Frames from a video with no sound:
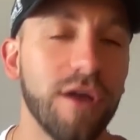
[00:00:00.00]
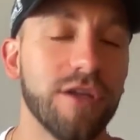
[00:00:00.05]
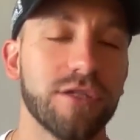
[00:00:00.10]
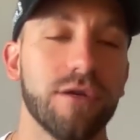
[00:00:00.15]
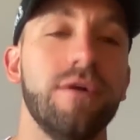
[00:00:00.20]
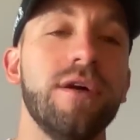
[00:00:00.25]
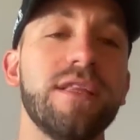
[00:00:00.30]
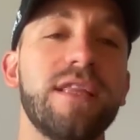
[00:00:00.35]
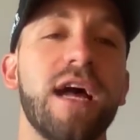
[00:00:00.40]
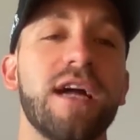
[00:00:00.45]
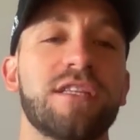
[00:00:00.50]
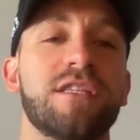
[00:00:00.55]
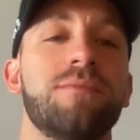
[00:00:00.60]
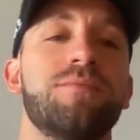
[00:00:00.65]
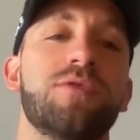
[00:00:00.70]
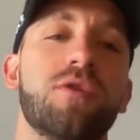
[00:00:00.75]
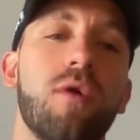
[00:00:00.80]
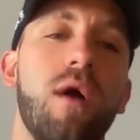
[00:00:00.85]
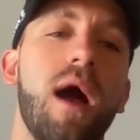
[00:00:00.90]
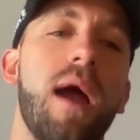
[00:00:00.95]
So hit that
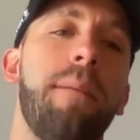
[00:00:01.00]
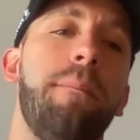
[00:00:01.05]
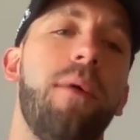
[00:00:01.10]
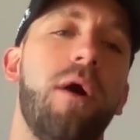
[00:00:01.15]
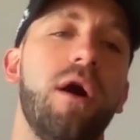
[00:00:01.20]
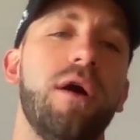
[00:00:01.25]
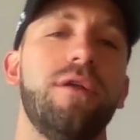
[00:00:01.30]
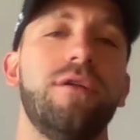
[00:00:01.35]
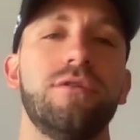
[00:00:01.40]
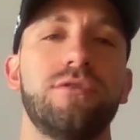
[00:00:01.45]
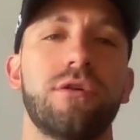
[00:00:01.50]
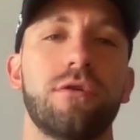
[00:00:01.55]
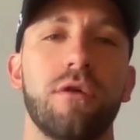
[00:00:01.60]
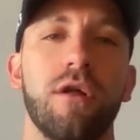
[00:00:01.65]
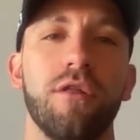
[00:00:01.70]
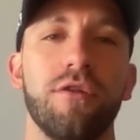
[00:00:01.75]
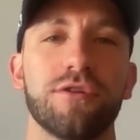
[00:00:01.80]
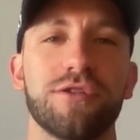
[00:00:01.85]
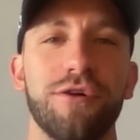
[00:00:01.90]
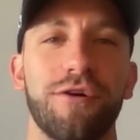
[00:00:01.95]
subscribe button, turn
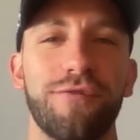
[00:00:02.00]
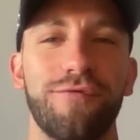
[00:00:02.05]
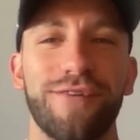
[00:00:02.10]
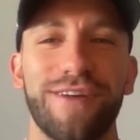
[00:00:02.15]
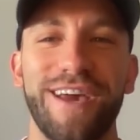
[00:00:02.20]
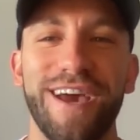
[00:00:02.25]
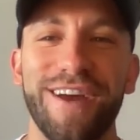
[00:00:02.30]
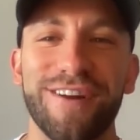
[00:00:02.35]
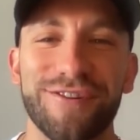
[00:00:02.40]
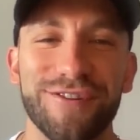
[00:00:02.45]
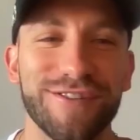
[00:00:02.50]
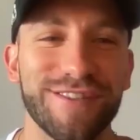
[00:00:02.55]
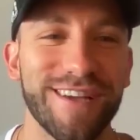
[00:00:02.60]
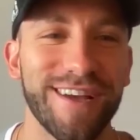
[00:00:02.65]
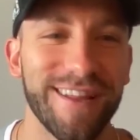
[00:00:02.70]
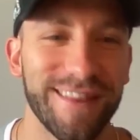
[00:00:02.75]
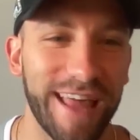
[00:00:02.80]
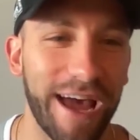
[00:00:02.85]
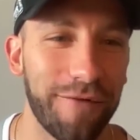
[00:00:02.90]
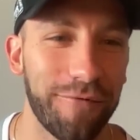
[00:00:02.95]
on those notifications.
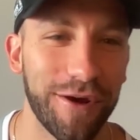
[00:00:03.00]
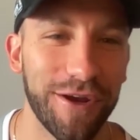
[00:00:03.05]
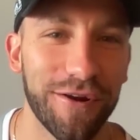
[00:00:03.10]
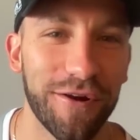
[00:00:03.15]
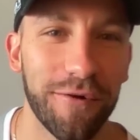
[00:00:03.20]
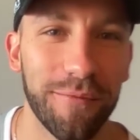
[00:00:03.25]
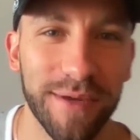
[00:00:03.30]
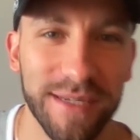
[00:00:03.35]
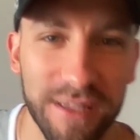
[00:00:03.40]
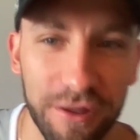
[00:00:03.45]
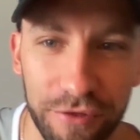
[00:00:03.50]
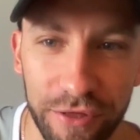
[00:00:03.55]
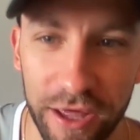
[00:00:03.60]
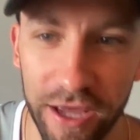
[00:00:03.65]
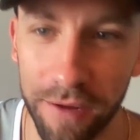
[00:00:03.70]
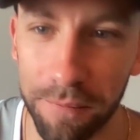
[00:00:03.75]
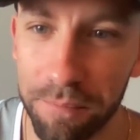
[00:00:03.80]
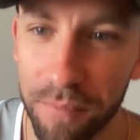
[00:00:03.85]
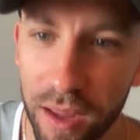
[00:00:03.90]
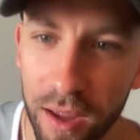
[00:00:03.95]
That way you don't miss a
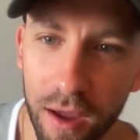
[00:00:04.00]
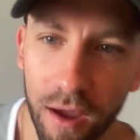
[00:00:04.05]
thing.